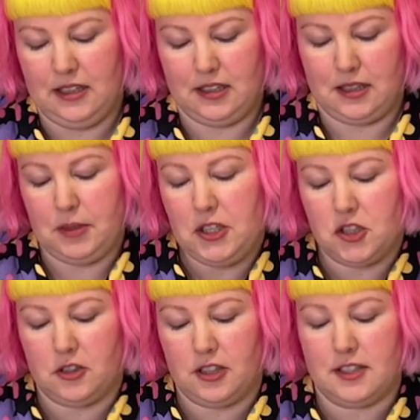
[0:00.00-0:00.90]
the
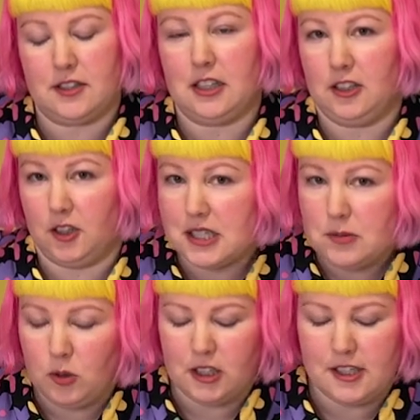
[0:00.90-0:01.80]
picture is a lot
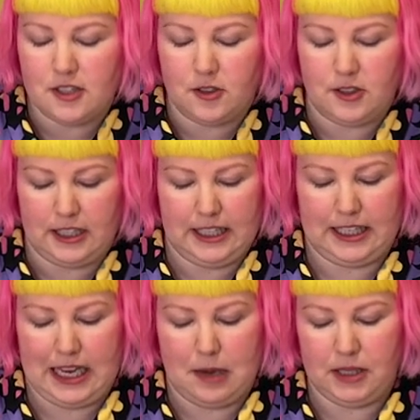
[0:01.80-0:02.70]
smaller, so it
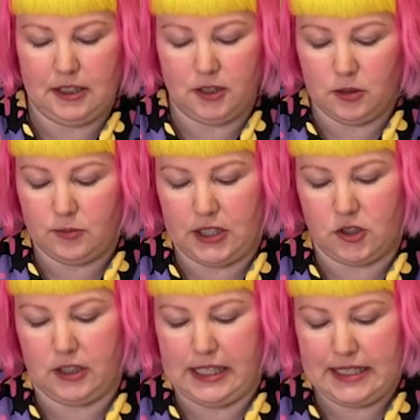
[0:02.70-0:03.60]
can be a little bit
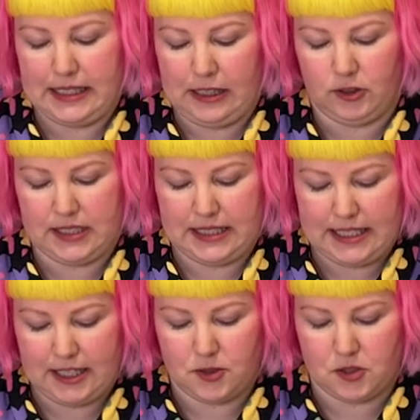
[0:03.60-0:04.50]
tricky seeing all the
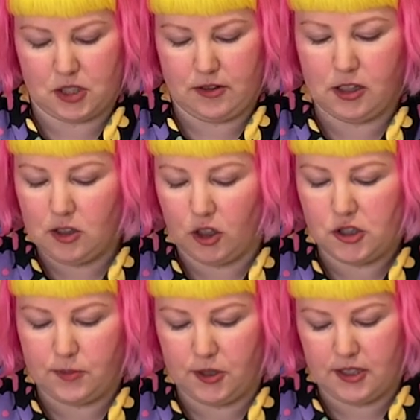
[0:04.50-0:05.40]
details, which I think
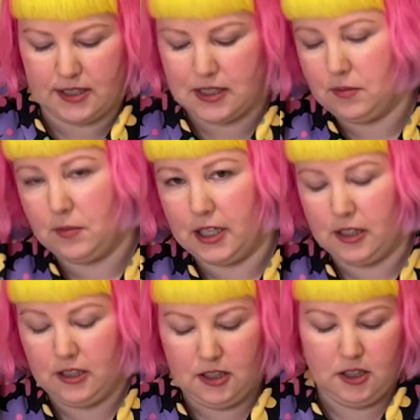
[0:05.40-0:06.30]
contributed to some of my
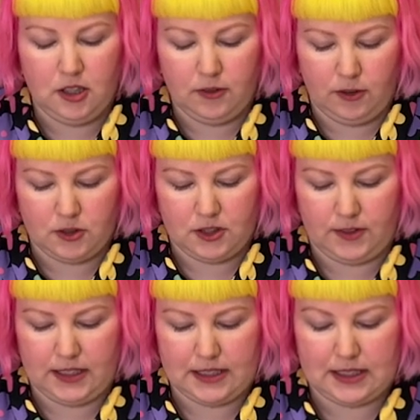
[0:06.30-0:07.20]
false
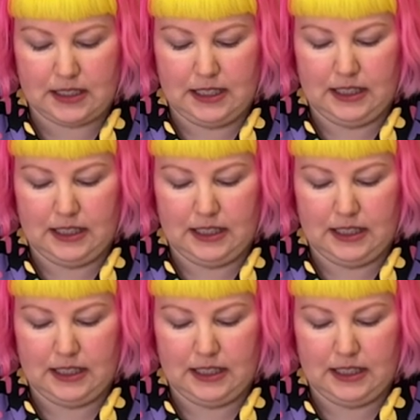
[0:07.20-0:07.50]
fits.